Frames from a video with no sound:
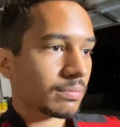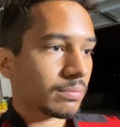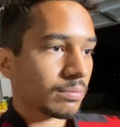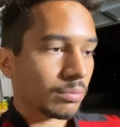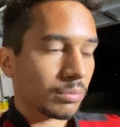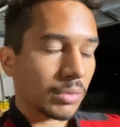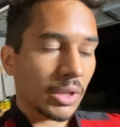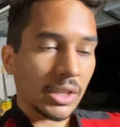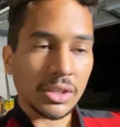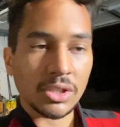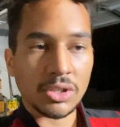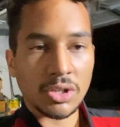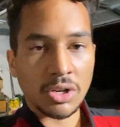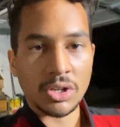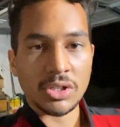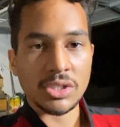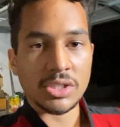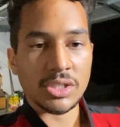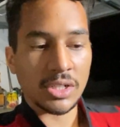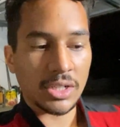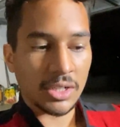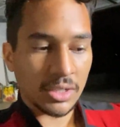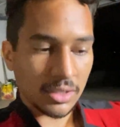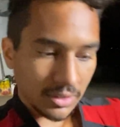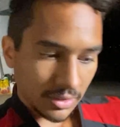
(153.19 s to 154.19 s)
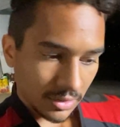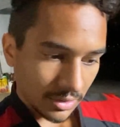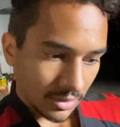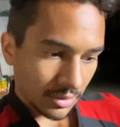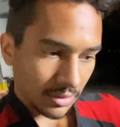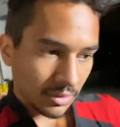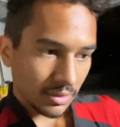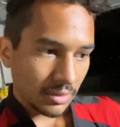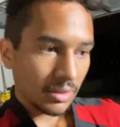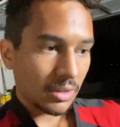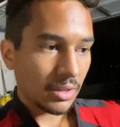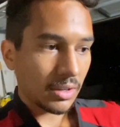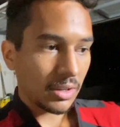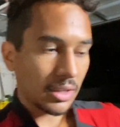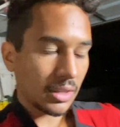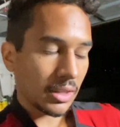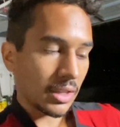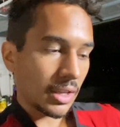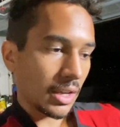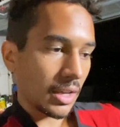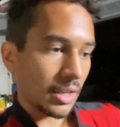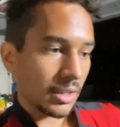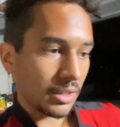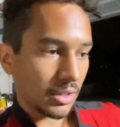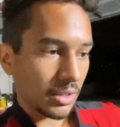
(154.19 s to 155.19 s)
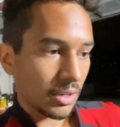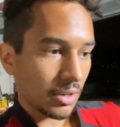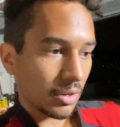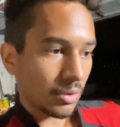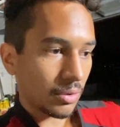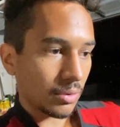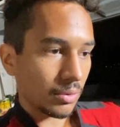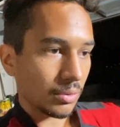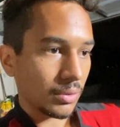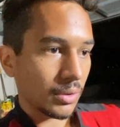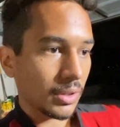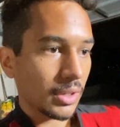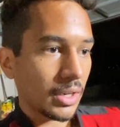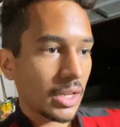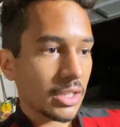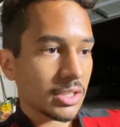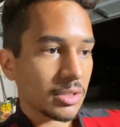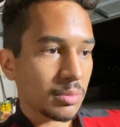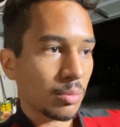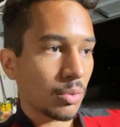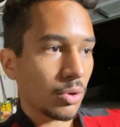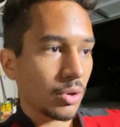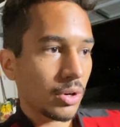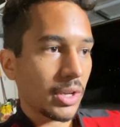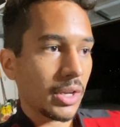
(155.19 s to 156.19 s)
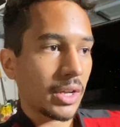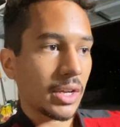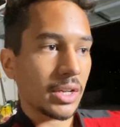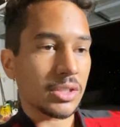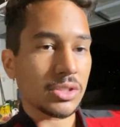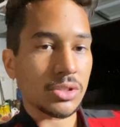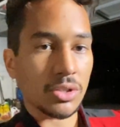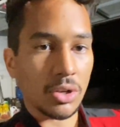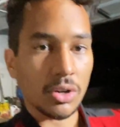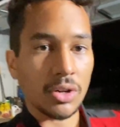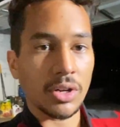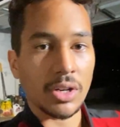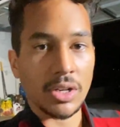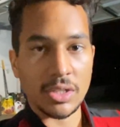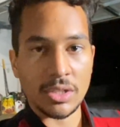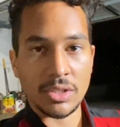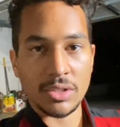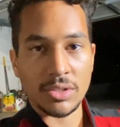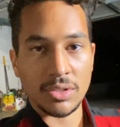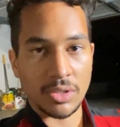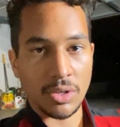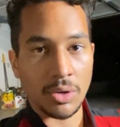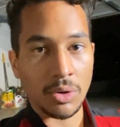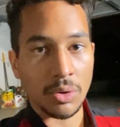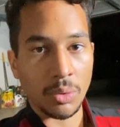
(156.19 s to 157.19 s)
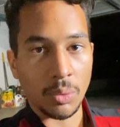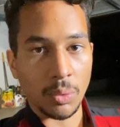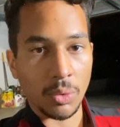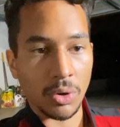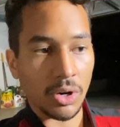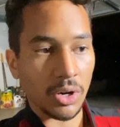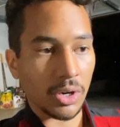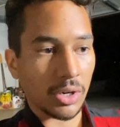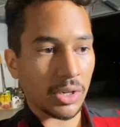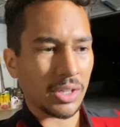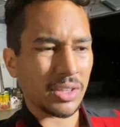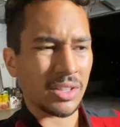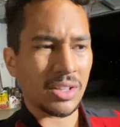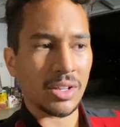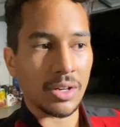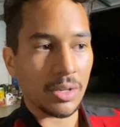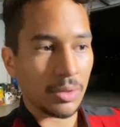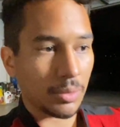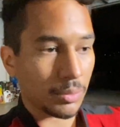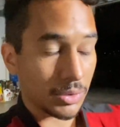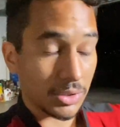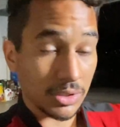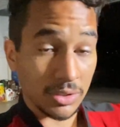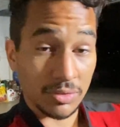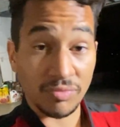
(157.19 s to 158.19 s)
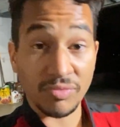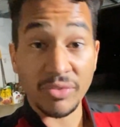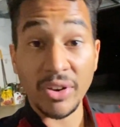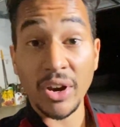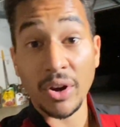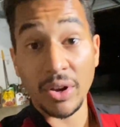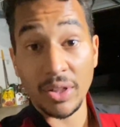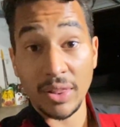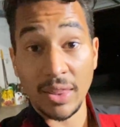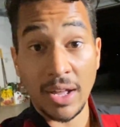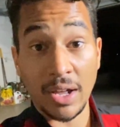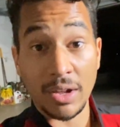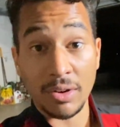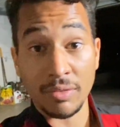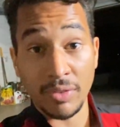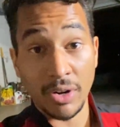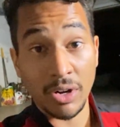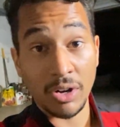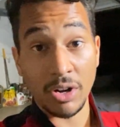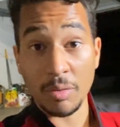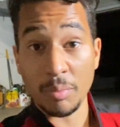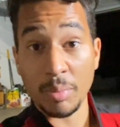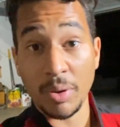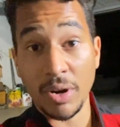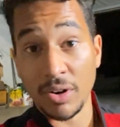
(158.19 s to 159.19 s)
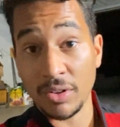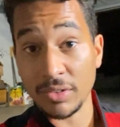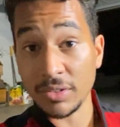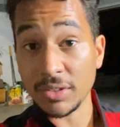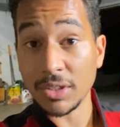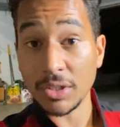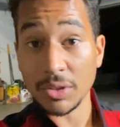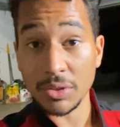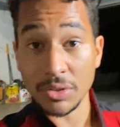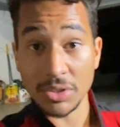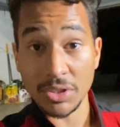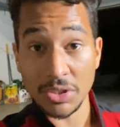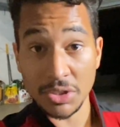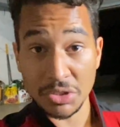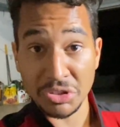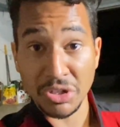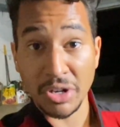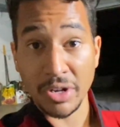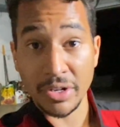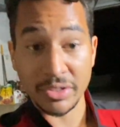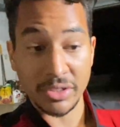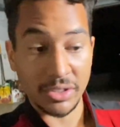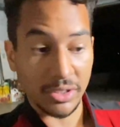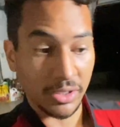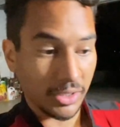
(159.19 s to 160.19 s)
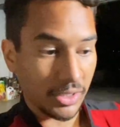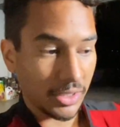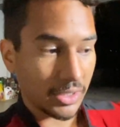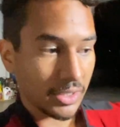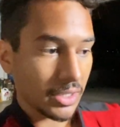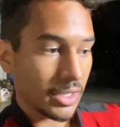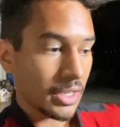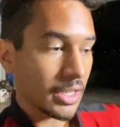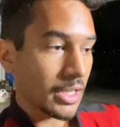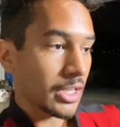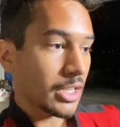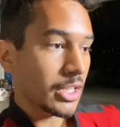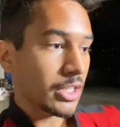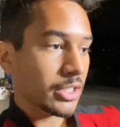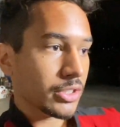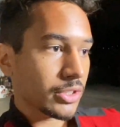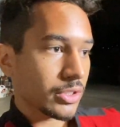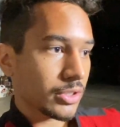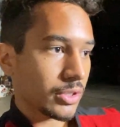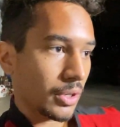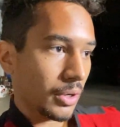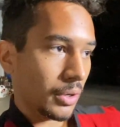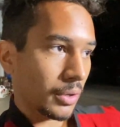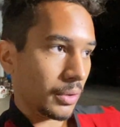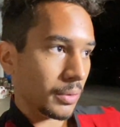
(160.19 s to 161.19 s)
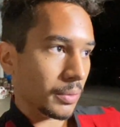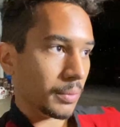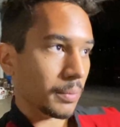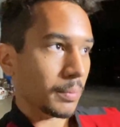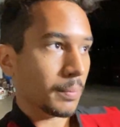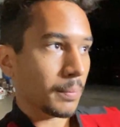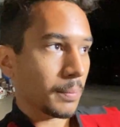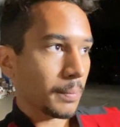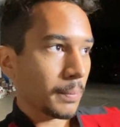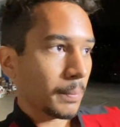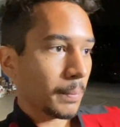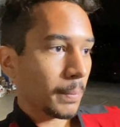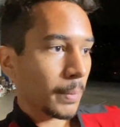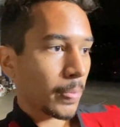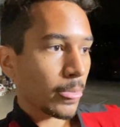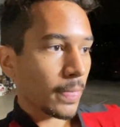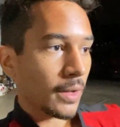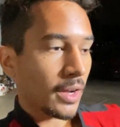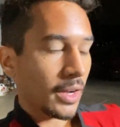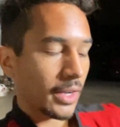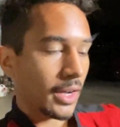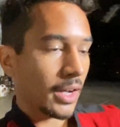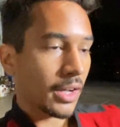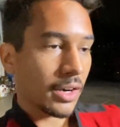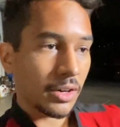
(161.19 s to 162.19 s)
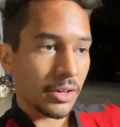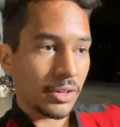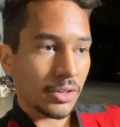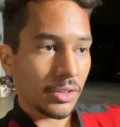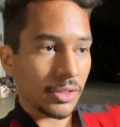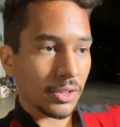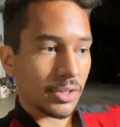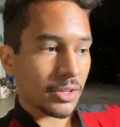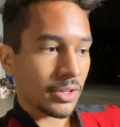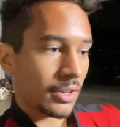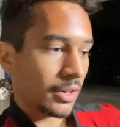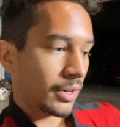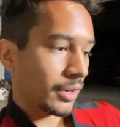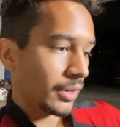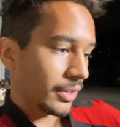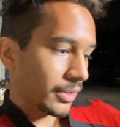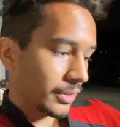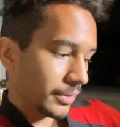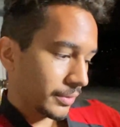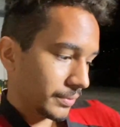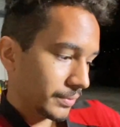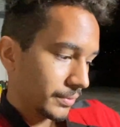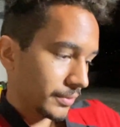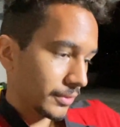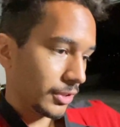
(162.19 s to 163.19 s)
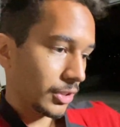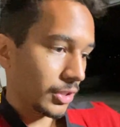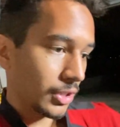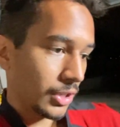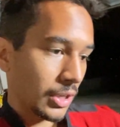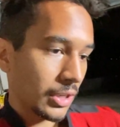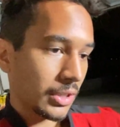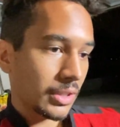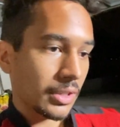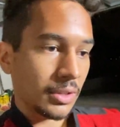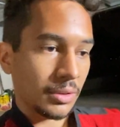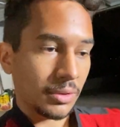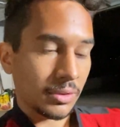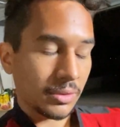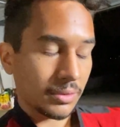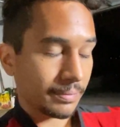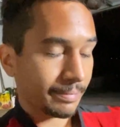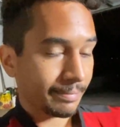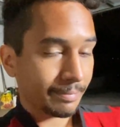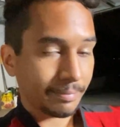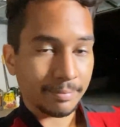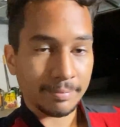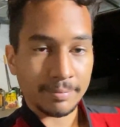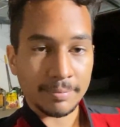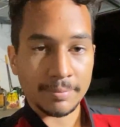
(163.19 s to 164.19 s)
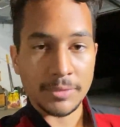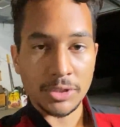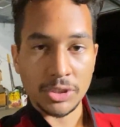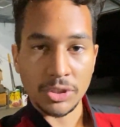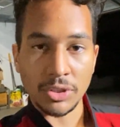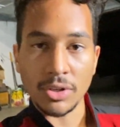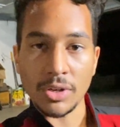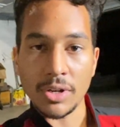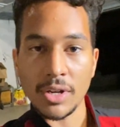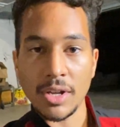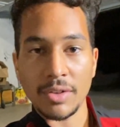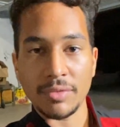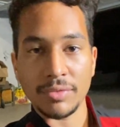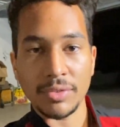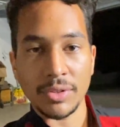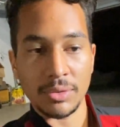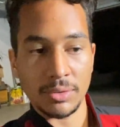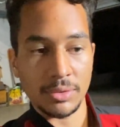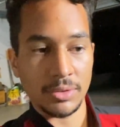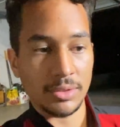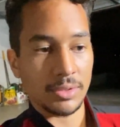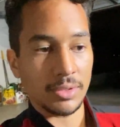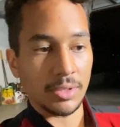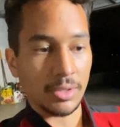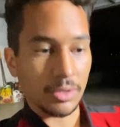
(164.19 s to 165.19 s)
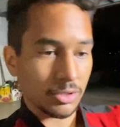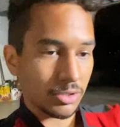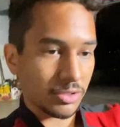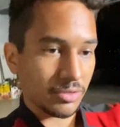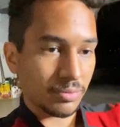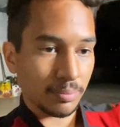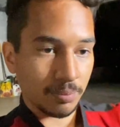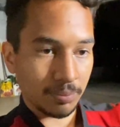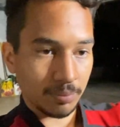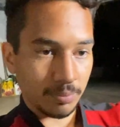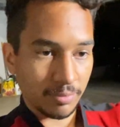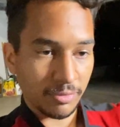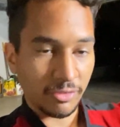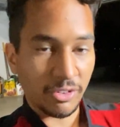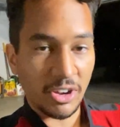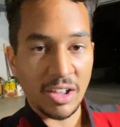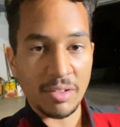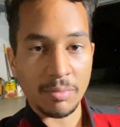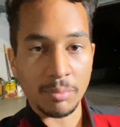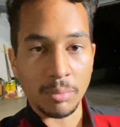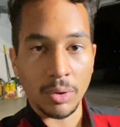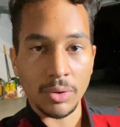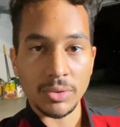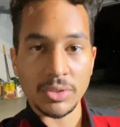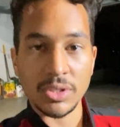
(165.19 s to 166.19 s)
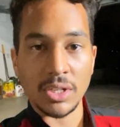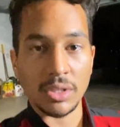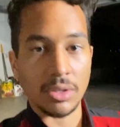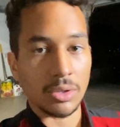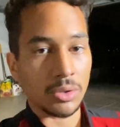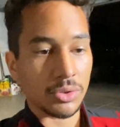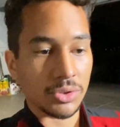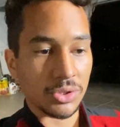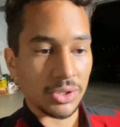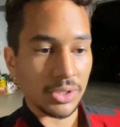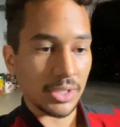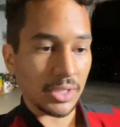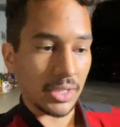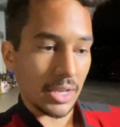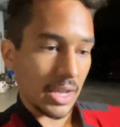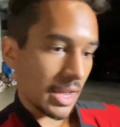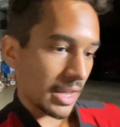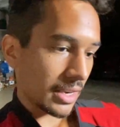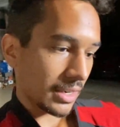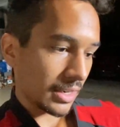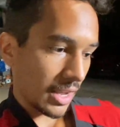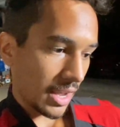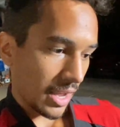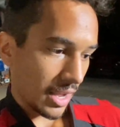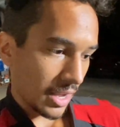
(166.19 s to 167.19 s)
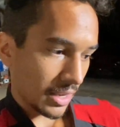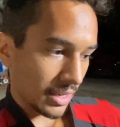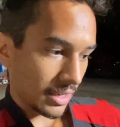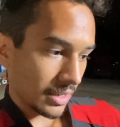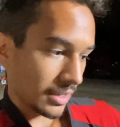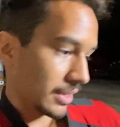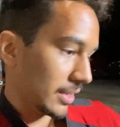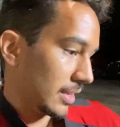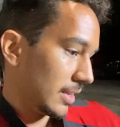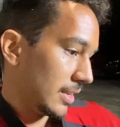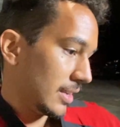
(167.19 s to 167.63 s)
let the car sit, and then, the next morning I started to go to work, and then it was very loud, very apparent that there was an exhaust leak. So I got under the car, looked, and sure enough, those 5 bolts had loosened again, and